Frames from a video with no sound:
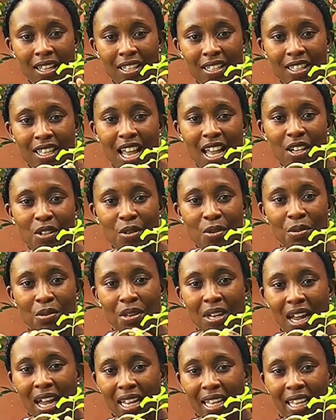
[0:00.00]
So I do
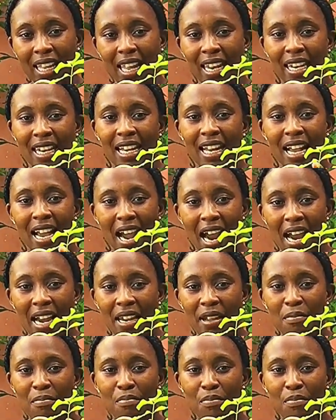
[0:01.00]
not get the garlic